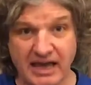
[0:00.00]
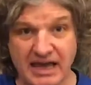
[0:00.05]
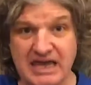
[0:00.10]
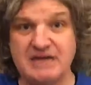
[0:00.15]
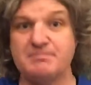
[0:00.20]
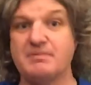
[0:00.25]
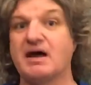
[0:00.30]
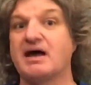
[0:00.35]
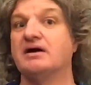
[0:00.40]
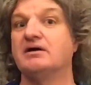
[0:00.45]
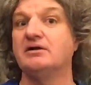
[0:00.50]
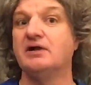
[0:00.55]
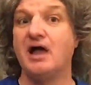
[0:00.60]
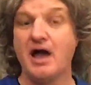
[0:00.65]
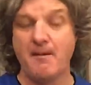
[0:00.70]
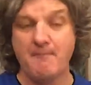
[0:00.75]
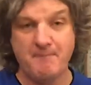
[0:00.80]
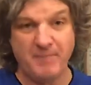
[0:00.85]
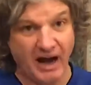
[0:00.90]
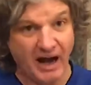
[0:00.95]
email,
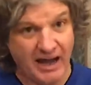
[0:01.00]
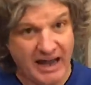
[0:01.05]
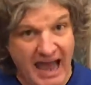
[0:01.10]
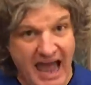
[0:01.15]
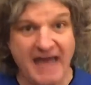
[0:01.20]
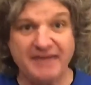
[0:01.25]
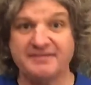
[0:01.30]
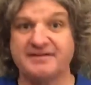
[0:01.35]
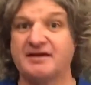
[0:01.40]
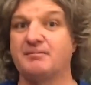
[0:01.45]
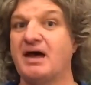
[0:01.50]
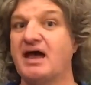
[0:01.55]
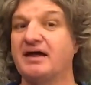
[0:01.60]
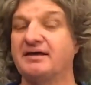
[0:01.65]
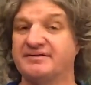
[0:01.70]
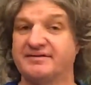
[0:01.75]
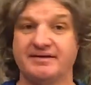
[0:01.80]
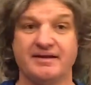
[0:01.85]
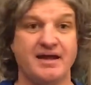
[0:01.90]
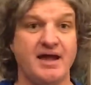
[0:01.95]
by
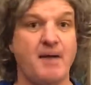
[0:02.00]
SMS,